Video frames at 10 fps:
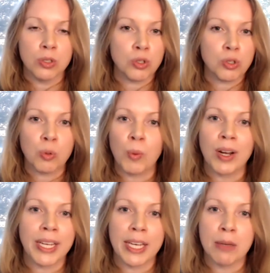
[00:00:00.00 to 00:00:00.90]
So when
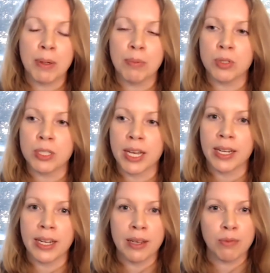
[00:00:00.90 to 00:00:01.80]
I hear people
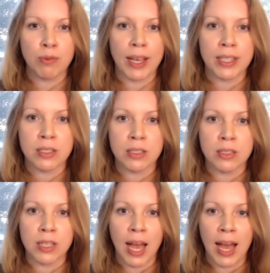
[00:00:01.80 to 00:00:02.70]
saying hip
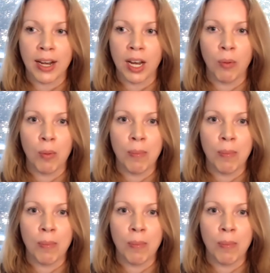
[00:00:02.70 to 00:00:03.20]
flexors and lower